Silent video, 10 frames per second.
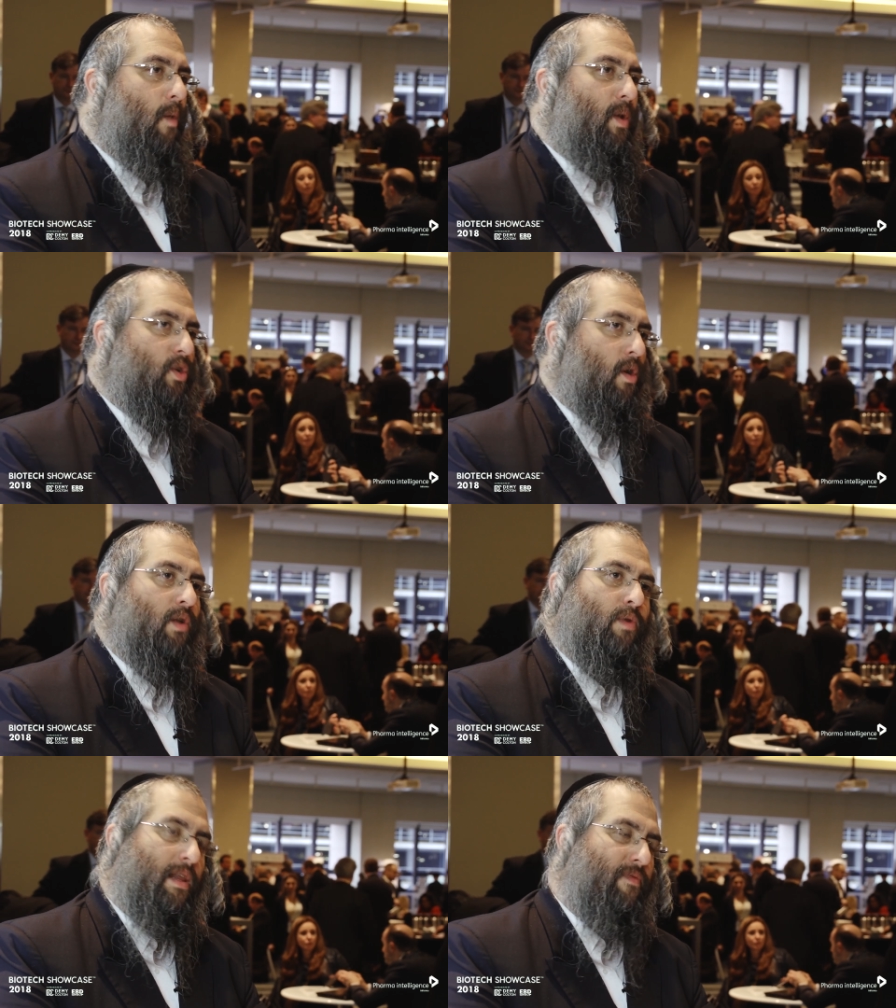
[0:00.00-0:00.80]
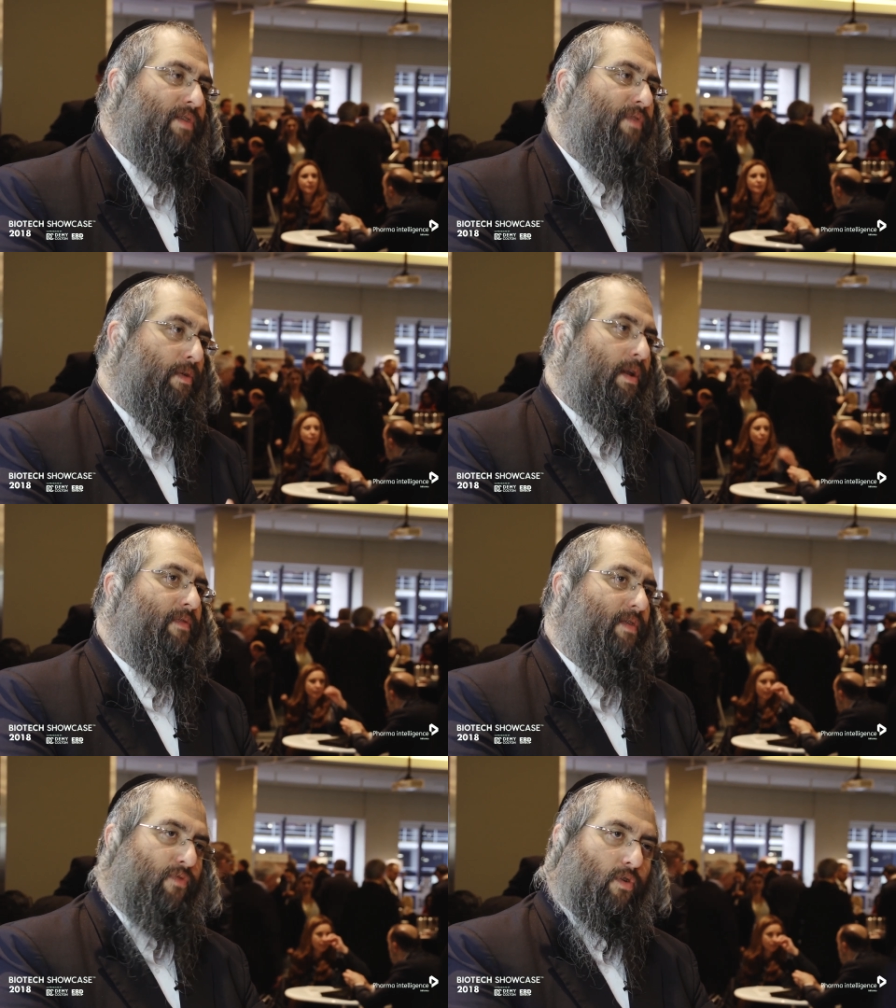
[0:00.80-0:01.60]
which all are relevant, very
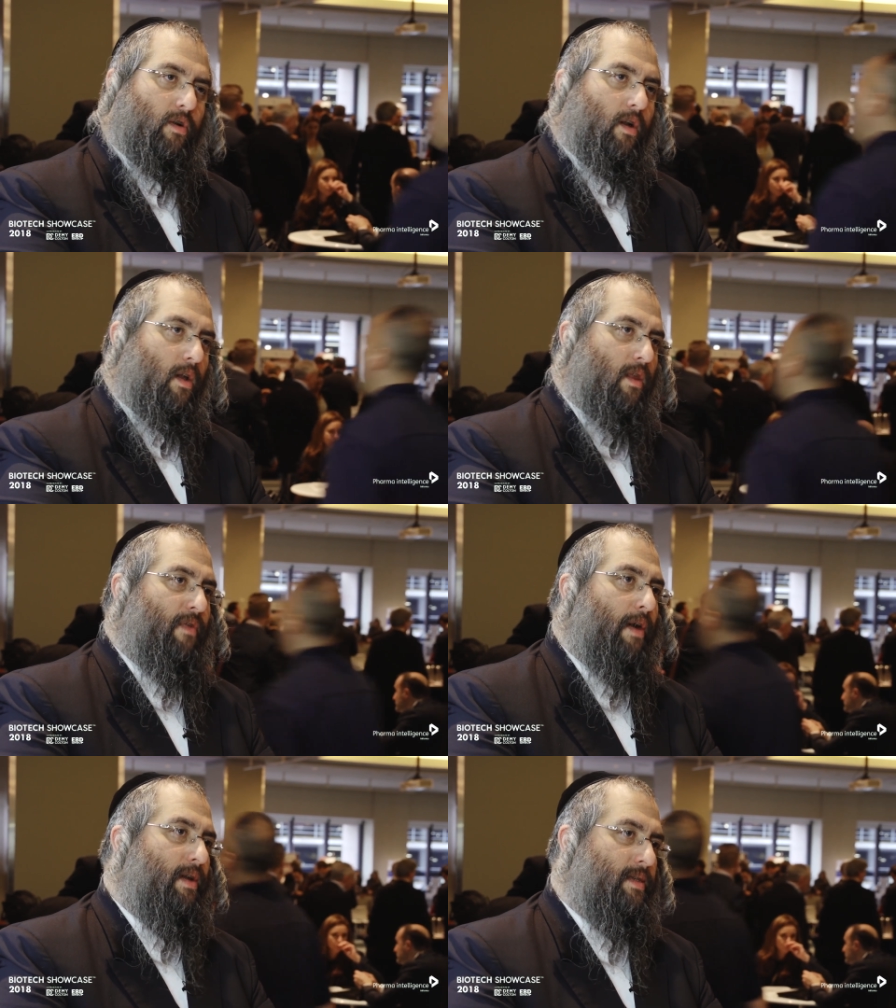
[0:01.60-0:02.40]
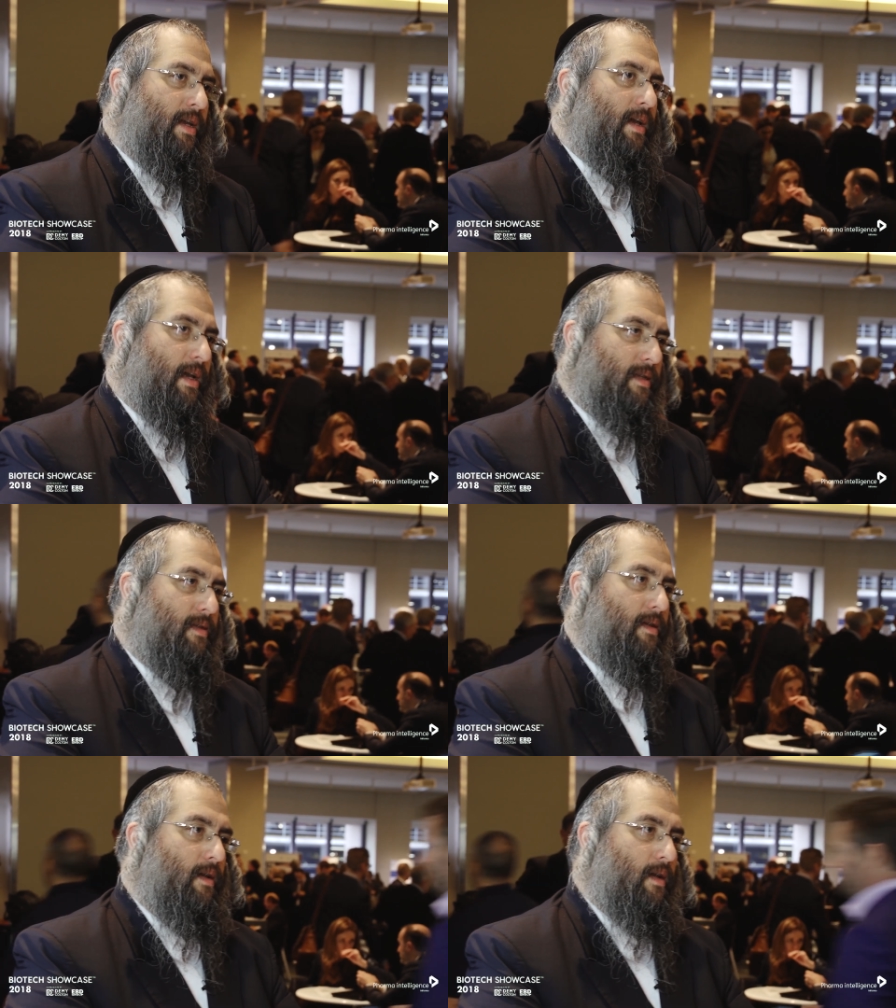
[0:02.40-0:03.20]
relevant for the various
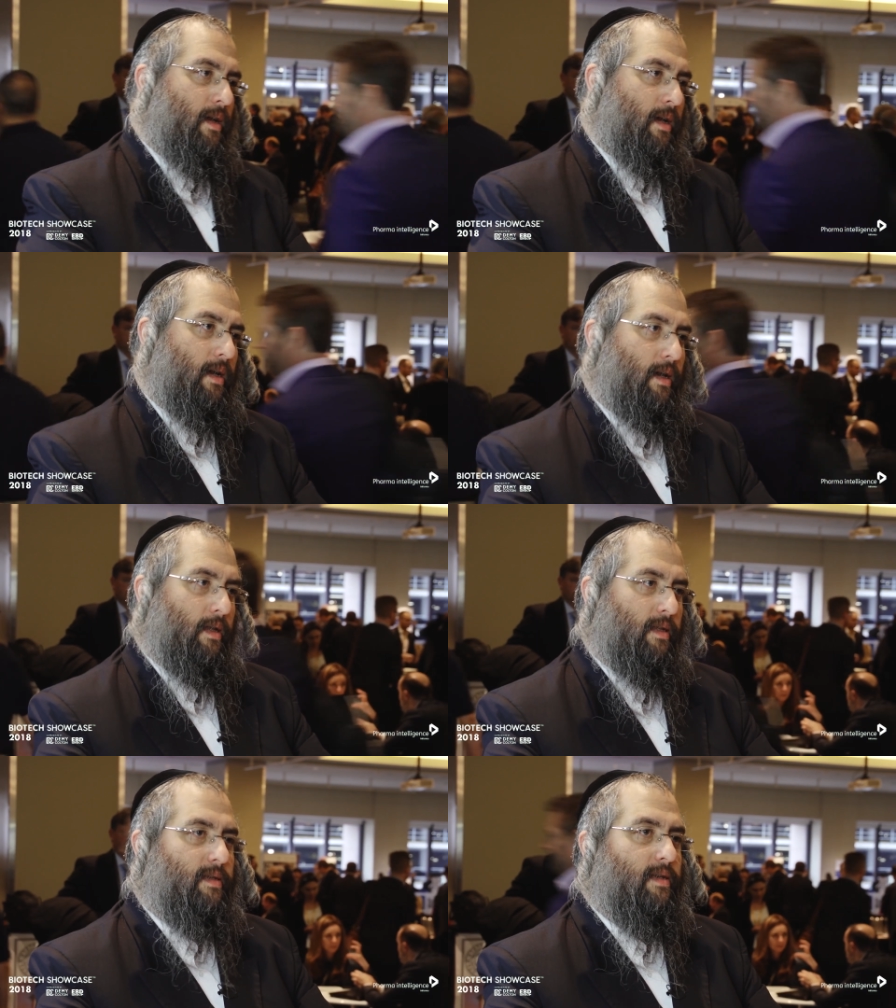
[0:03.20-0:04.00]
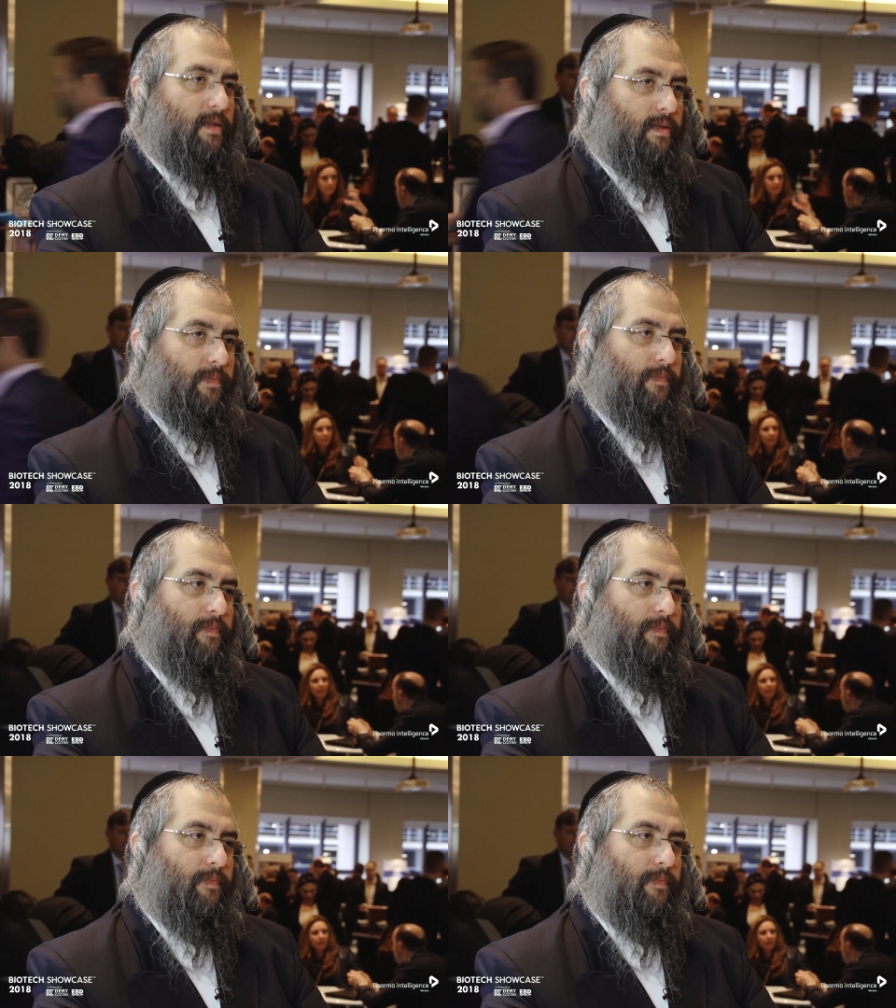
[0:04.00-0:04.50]
CNS diseases.